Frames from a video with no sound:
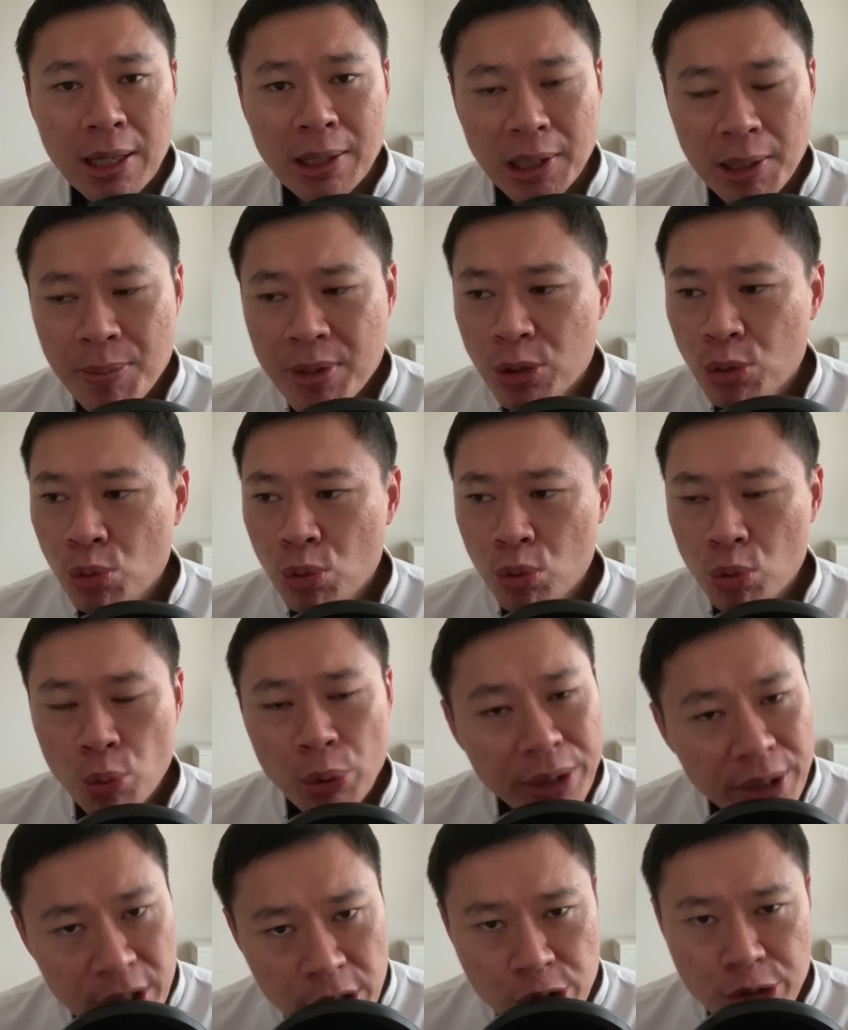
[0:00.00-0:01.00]
Let me do
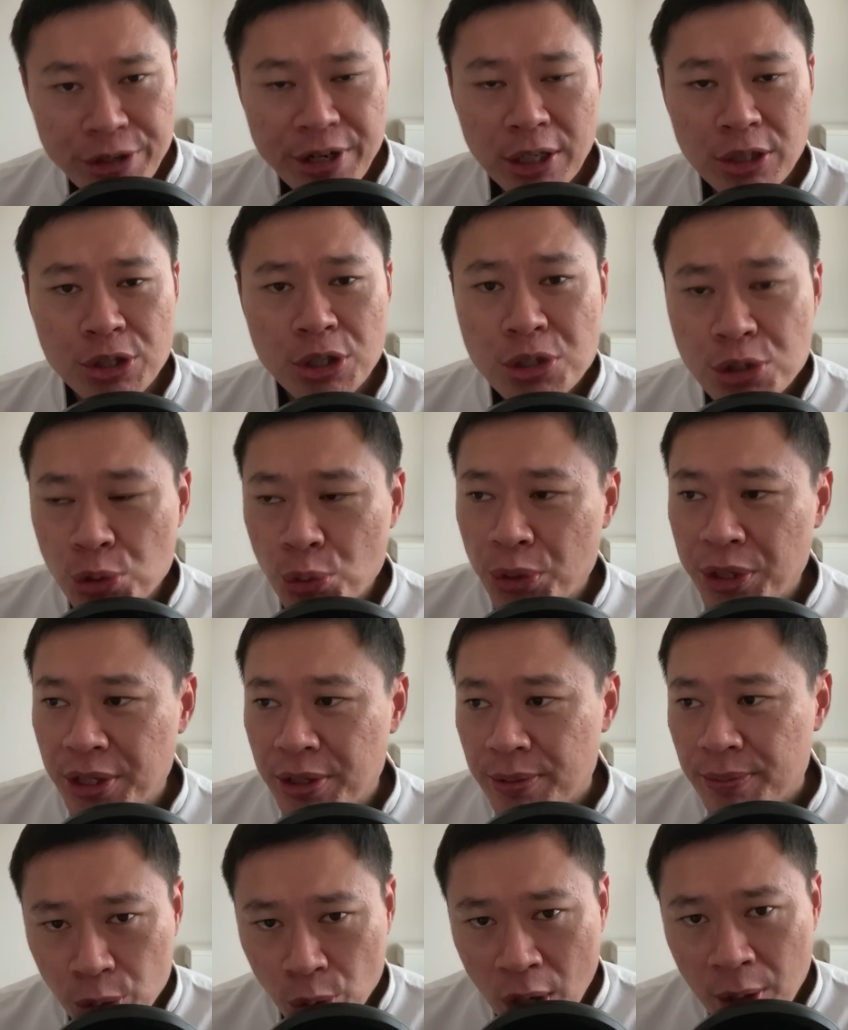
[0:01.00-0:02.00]
quick introductions to
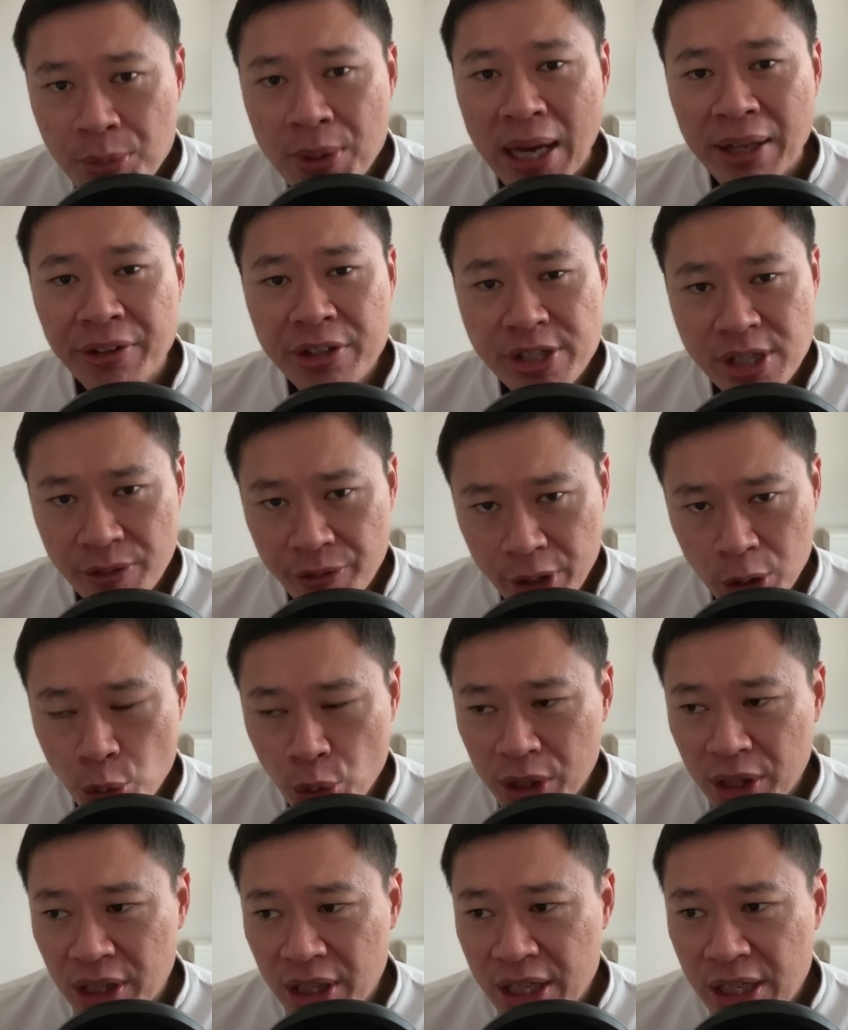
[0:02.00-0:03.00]
it to help you understand very
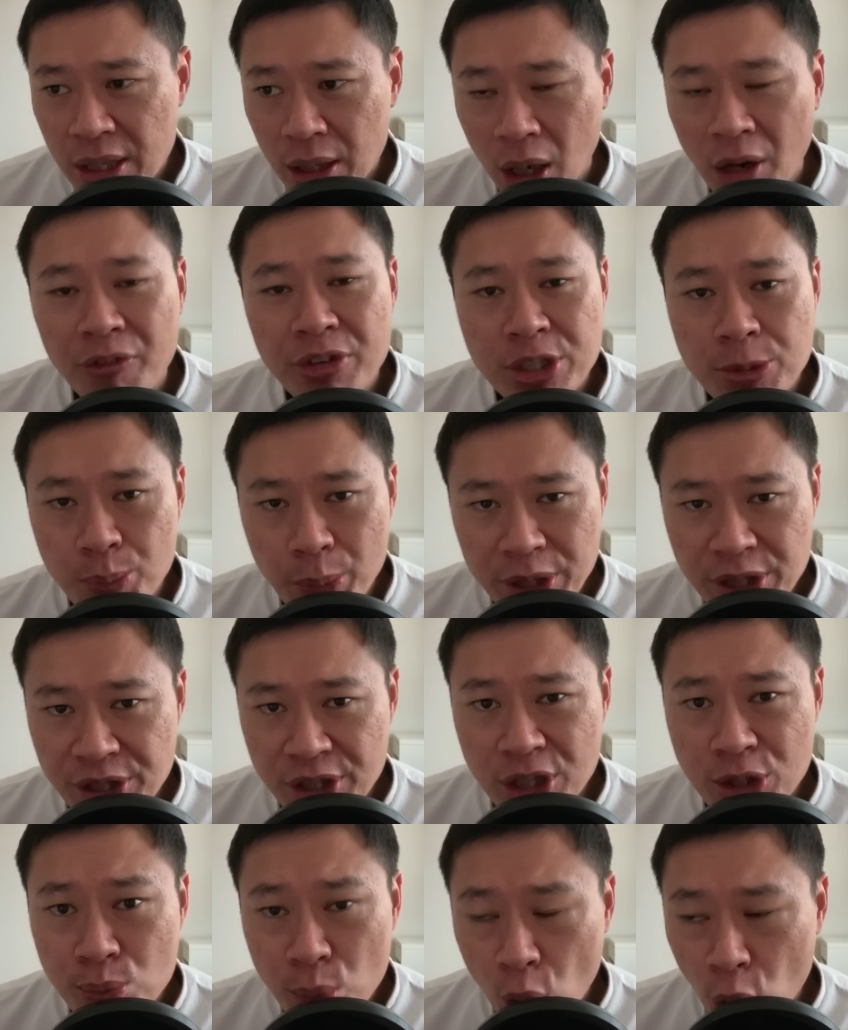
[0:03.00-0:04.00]
quickly of its
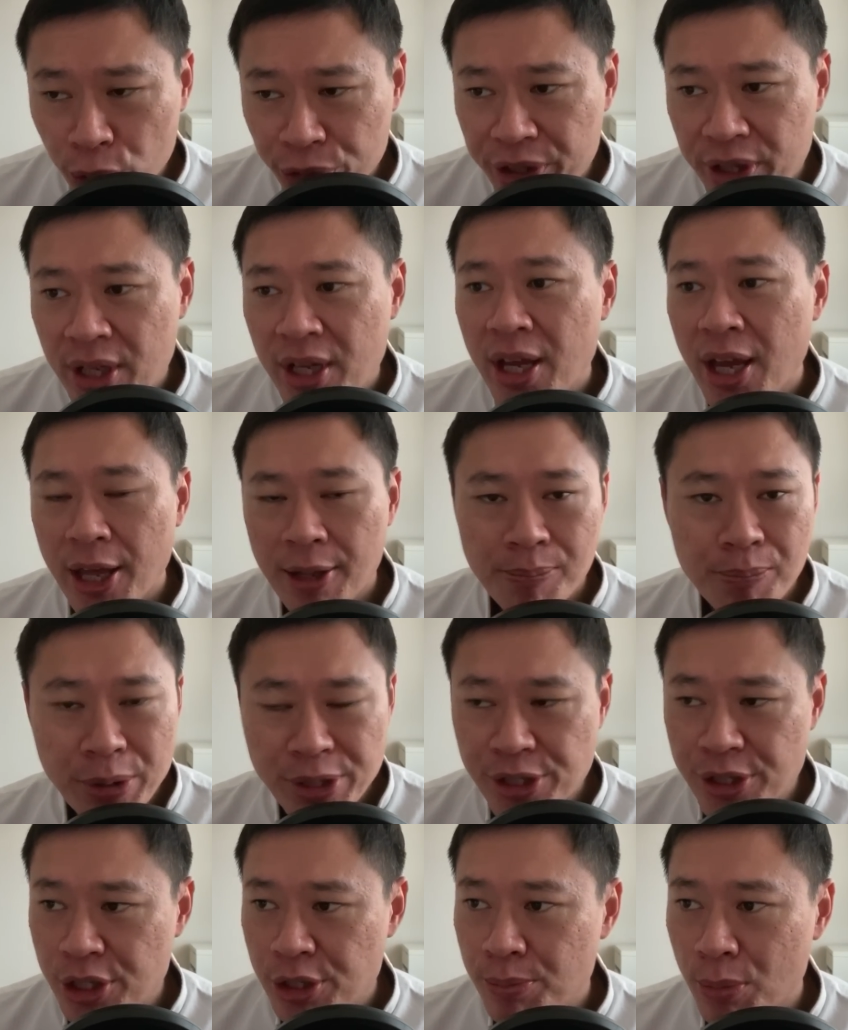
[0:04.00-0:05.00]
business mode and
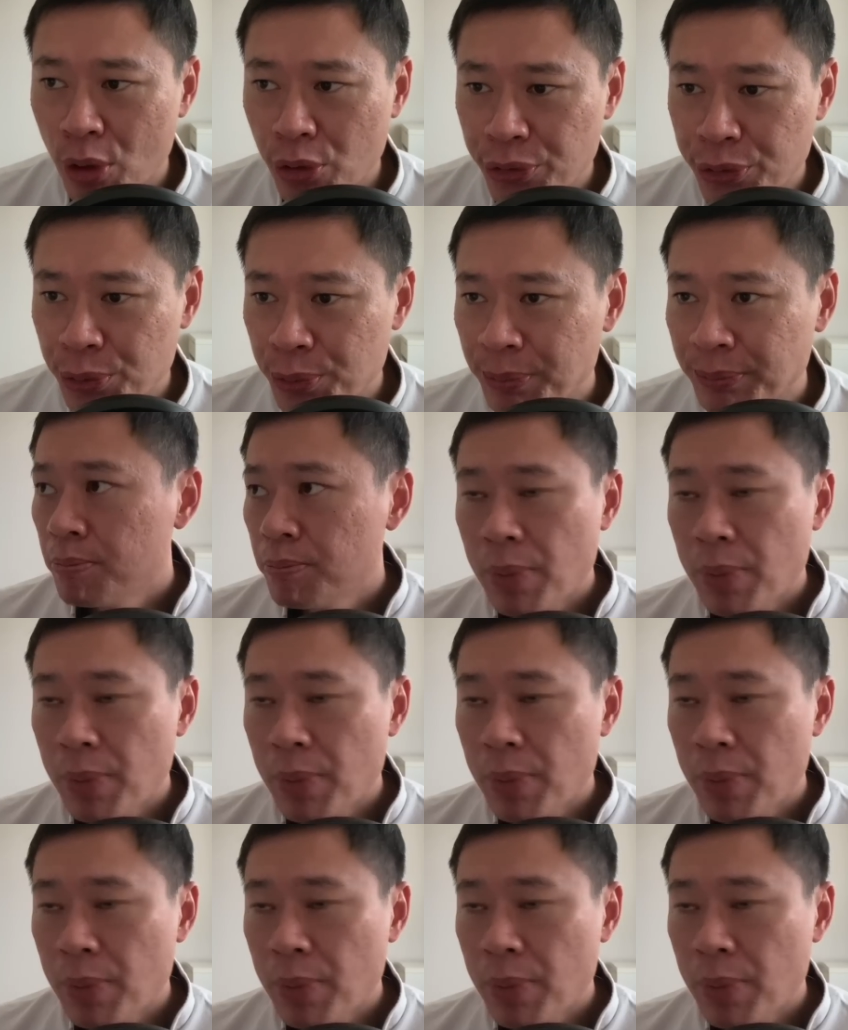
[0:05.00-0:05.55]
business model.